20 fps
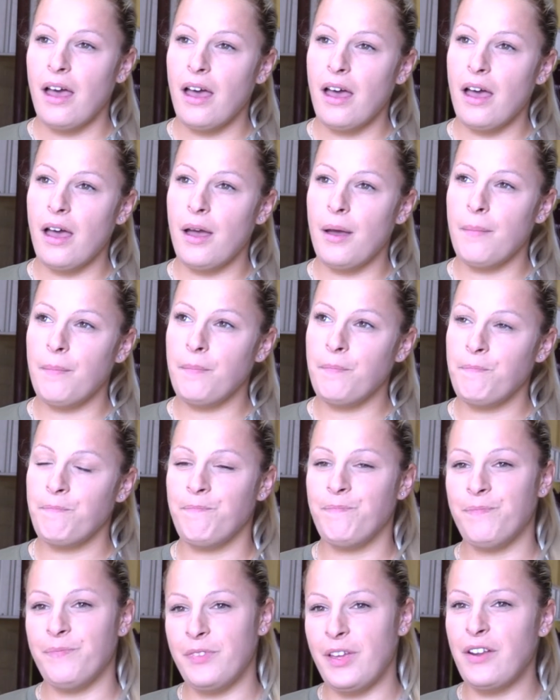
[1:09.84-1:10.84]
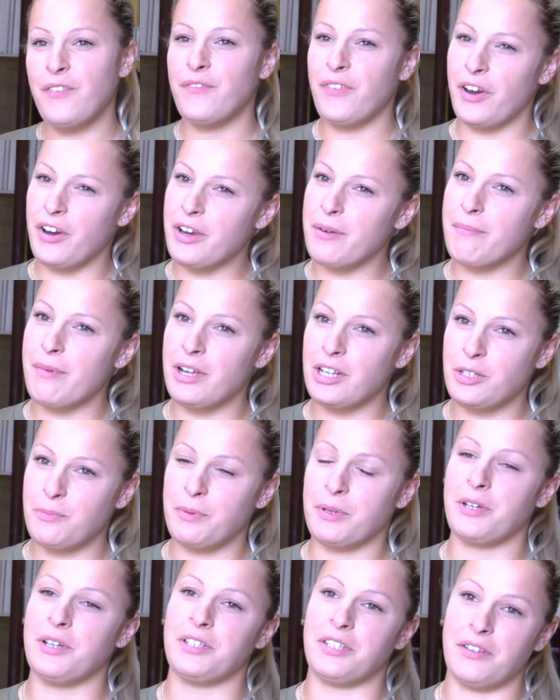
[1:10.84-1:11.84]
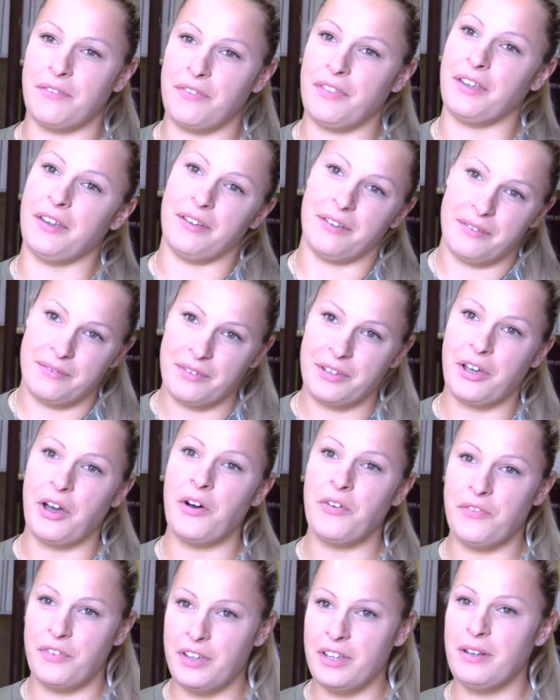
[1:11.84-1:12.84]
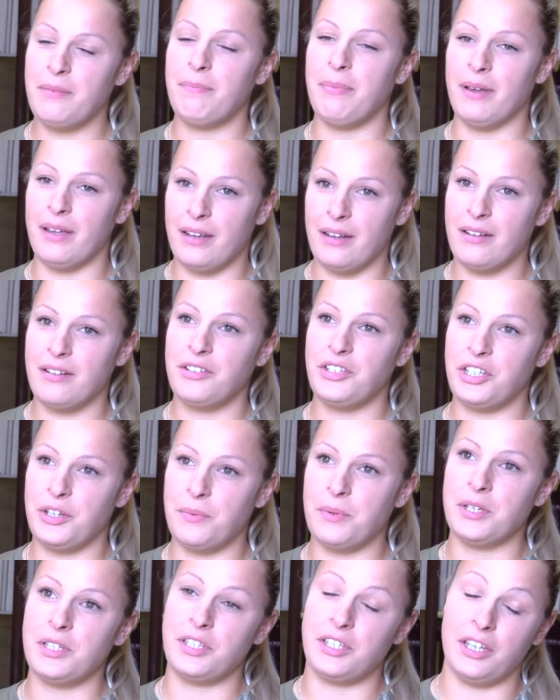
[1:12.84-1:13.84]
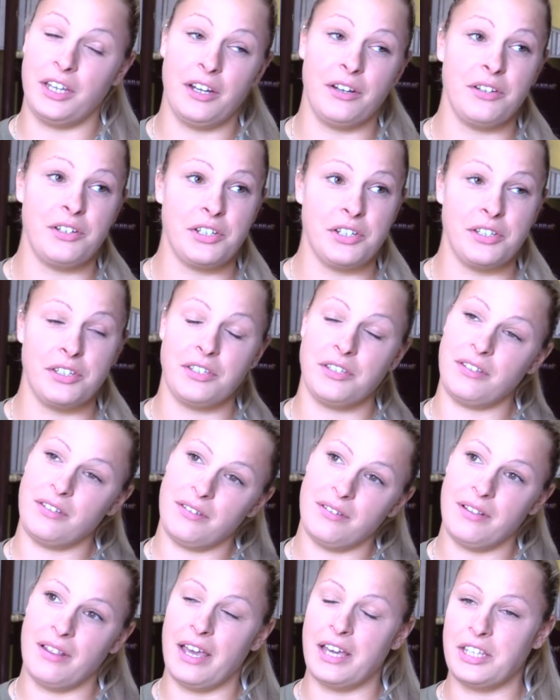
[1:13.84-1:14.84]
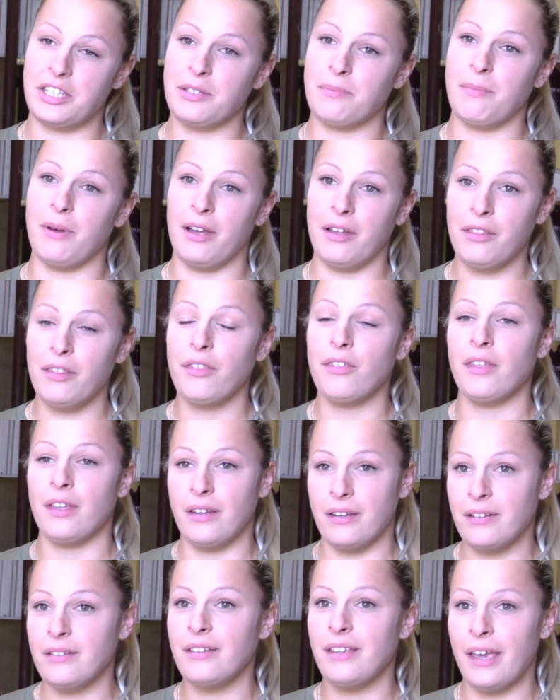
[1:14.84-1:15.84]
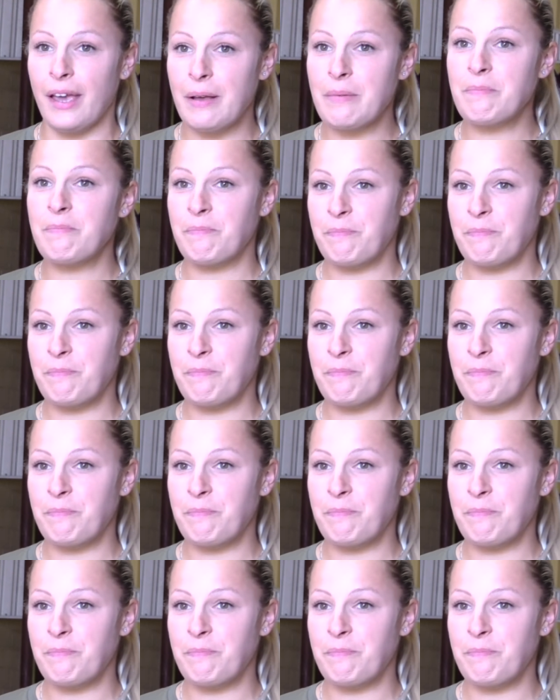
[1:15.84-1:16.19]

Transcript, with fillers: Um, not very much because of the COVID, but she was here just last month, and yeah.